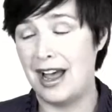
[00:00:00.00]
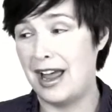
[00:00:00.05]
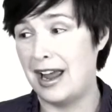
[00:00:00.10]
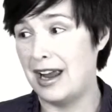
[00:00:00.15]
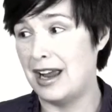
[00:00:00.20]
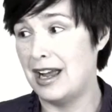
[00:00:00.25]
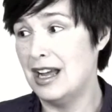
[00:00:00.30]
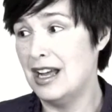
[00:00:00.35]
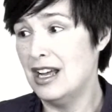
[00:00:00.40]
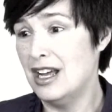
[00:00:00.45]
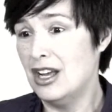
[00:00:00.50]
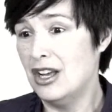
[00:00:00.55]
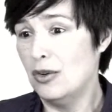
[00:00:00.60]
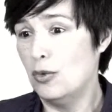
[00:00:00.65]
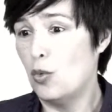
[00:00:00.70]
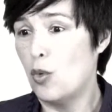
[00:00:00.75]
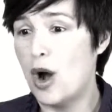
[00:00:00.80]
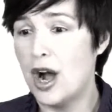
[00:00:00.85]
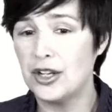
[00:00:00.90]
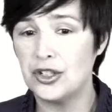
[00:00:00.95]
I
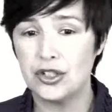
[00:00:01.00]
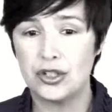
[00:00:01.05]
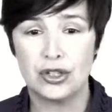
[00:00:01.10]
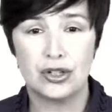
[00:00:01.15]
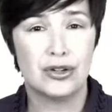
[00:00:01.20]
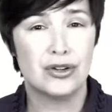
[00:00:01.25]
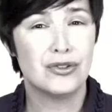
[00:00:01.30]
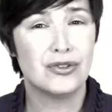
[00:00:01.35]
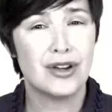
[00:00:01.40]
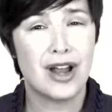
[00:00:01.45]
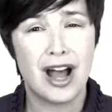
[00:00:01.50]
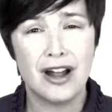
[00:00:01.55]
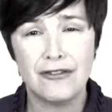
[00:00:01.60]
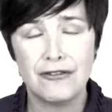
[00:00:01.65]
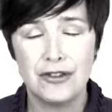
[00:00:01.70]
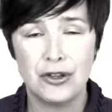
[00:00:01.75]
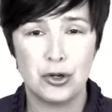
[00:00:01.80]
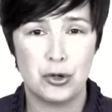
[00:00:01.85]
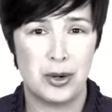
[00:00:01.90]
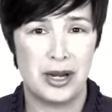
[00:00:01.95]
watched her
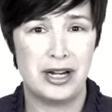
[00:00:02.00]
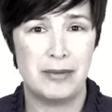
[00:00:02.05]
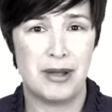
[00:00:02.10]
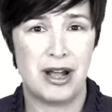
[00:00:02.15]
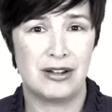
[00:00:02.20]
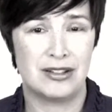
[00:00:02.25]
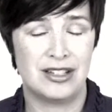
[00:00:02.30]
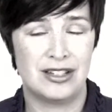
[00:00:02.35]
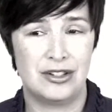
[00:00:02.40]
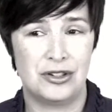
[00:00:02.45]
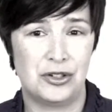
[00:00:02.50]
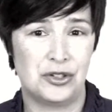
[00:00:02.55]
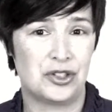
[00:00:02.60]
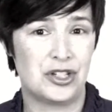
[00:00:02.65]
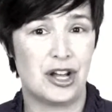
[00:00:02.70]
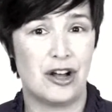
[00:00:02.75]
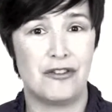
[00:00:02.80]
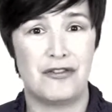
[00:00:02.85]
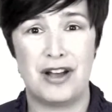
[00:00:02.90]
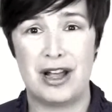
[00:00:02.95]
not feel great about
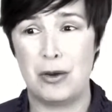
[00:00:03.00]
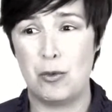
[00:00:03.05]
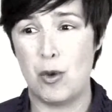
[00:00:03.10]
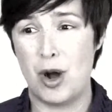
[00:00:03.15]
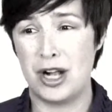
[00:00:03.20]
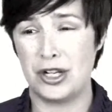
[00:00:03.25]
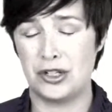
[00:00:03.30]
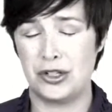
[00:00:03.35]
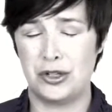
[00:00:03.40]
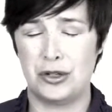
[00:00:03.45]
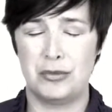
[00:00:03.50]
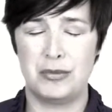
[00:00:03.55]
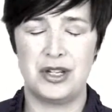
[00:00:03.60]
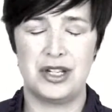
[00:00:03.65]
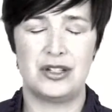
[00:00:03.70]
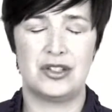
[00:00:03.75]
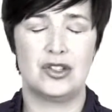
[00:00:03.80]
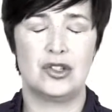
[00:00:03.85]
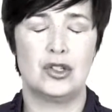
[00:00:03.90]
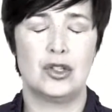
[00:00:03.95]
herself. I watched her
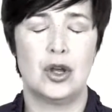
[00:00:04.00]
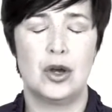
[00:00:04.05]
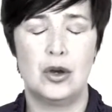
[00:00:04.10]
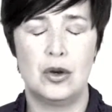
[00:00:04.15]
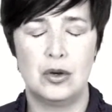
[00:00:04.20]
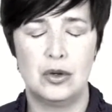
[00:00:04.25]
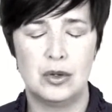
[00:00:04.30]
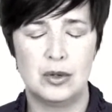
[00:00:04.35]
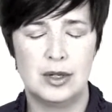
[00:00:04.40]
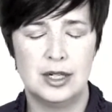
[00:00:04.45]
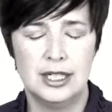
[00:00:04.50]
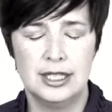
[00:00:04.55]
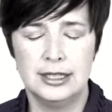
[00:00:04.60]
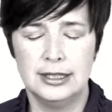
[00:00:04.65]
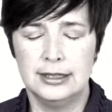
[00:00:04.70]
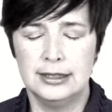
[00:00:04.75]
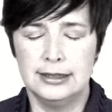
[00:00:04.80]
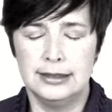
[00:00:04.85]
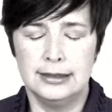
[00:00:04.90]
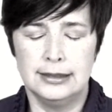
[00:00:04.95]

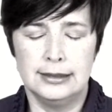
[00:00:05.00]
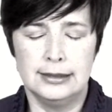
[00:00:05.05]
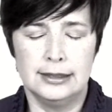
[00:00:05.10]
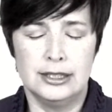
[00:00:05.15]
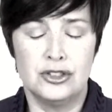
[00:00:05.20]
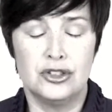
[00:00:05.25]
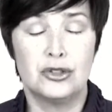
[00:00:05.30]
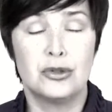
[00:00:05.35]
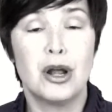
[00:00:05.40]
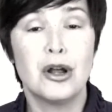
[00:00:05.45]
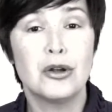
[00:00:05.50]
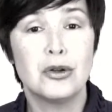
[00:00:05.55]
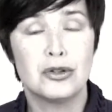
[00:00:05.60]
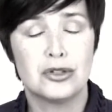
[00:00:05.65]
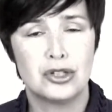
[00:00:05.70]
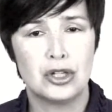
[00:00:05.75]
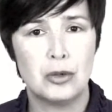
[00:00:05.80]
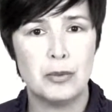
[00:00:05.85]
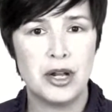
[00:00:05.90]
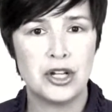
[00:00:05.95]

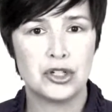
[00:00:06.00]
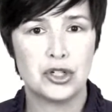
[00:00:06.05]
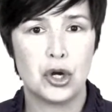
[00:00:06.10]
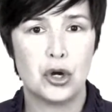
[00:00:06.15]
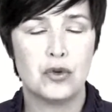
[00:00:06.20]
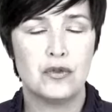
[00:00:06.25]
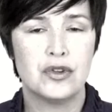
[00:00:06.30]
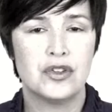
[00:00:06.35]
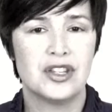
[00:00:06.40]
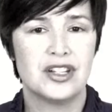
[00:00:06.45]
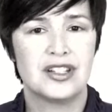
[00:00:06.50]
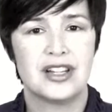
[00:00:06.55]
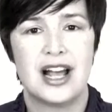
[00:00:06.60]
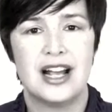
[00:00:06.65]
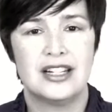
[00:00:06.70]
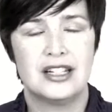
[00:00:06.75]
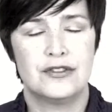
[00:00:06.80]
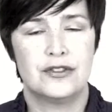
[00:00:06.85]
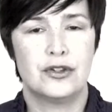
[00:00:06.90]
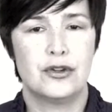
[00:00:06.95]
struggle so much over the
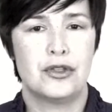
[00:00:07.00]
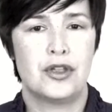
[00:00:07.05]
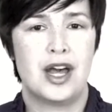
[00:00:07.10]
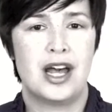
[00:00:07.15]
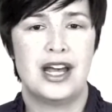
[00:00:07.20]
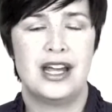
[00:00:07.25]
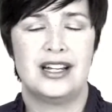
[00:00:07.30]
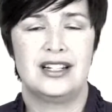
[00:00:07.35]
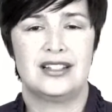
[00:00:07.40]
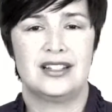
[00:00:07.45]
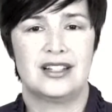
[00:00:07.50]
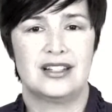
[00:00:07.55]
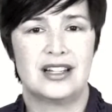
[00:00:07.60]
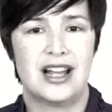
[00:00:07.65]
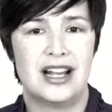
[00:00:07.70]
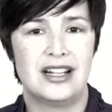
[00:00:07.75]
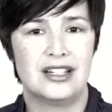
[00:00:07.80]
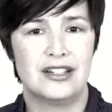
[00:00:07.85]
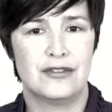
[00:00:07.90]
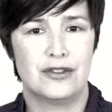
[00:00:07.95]
size of her thighs, the
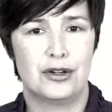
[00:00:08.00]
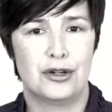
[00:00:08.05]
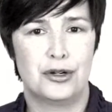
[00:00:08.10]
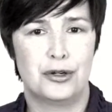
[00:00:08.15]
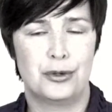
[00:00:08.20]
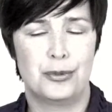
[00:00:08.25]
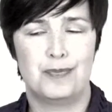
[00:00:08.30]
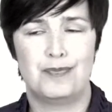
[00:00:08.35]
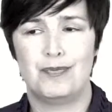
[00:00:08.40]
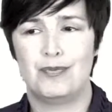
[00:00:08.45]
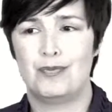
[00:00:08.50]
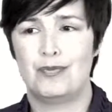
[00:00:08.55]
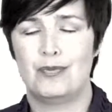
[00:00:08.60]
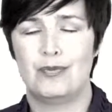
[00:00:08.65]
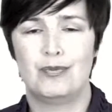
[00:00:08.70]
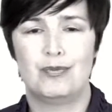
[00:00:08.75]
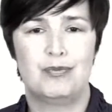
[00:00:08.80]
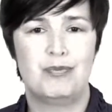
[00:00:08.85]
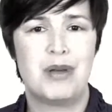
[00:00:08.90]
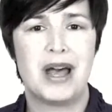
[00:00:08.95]
size of her
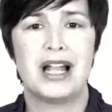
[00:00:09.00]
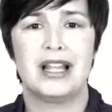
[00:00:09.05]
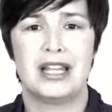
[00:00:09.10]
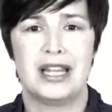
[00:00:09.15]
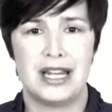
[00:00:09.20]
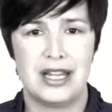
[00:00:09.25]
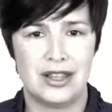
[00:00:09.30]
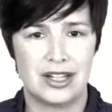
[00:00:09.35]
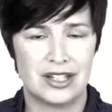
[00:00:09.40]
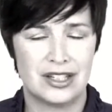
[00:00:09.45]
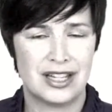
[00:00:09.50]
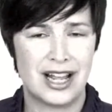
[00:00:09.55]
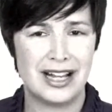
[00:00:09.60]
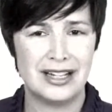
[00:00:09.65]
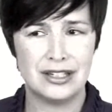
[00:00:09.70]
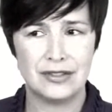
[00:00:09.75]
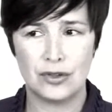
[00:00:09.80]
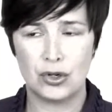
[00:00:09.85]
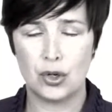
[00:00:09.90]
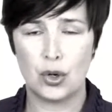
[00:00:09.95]
belly, the
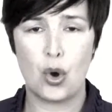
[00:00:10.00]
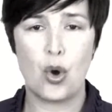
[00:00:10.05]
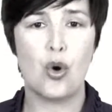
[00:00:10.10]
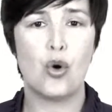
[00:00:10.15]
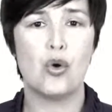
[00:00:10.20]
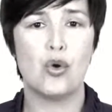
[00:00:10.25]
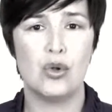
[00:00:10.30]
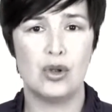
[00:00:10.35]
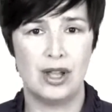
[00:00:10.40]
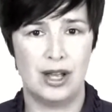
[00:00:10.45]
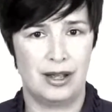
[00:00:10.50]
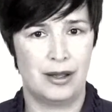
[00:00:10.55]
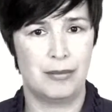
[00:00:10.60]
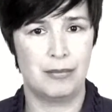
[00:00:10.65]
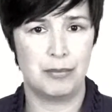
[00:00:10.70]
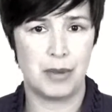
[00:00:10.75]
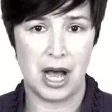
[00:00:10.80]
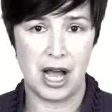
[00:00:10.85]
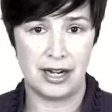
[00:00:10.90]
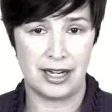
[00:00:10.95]
size of her whole
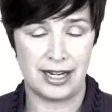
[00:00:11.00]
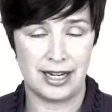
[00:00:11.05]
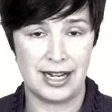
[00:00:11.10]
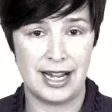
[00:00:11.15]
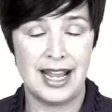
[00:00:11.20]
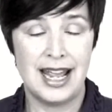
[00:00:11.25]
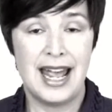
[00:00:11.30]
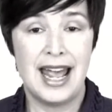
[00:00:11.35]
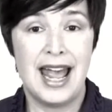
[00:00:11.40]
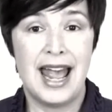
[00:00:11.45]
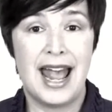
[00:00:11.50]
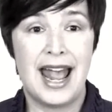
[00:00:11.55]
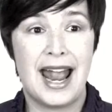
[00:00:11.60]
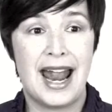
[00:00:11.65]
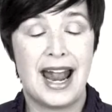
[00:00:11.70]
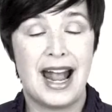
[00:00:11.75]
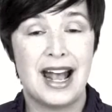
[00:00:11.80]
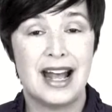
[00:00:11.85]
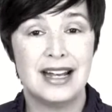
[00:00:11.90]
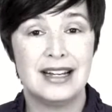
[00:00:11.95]
body.
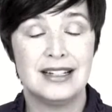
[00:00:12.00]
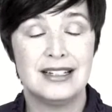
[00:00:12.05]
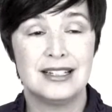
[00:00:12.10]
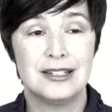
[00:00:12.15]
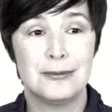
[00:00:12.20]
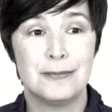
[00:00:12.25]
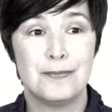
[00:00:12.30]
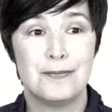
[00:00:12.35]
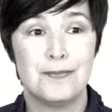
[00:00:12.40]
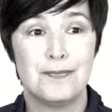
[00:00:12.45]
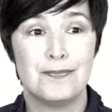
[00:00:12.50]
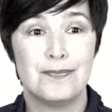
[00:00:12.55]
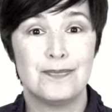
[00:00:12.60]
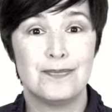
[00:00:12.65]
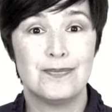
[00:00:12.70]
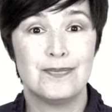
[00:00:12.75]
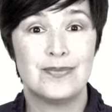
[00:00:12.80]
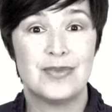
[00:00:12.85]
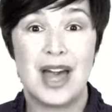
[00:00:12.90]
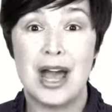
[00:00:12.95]
And
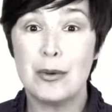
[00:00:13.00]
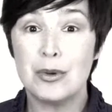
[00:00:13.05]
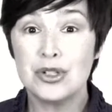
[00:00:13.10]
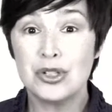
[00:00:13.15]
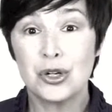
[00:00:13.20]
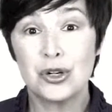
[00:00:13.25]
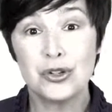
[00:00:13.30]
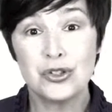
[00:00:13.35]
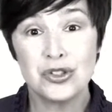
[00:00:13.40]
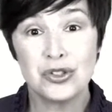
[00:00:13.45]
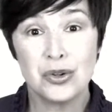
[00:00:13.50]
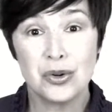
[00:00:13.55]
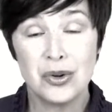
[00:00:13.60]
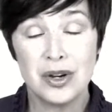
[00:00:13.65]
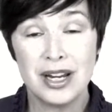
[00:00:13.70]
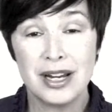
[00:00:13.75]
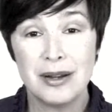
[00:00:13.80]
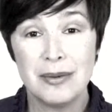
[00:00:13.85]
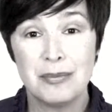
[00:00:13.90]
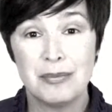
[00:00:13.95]
that was her
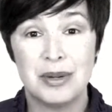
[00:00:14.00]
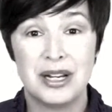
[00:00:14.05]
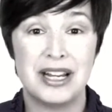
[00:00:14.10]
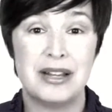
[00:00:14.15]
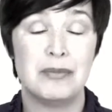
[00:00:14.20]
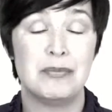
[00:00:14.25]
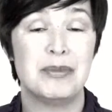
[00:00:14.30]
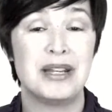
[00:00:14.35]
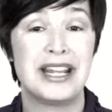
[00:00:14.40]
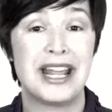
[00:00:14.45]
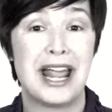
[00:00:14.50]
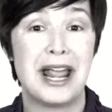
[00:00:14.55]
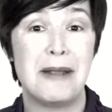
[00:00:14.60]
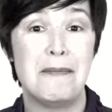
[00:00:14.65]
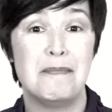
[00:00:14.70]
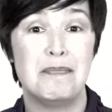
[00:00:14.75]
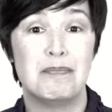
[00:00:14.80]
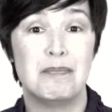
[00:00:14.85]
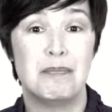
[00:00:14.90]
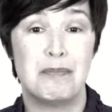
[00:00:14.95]
story, but it
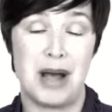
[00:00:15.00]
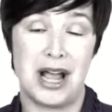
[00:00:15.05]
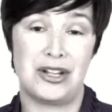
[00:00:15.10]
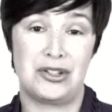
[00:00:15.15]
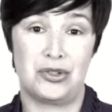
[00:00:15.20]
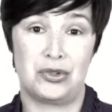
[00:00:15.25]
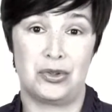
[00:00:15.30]
became my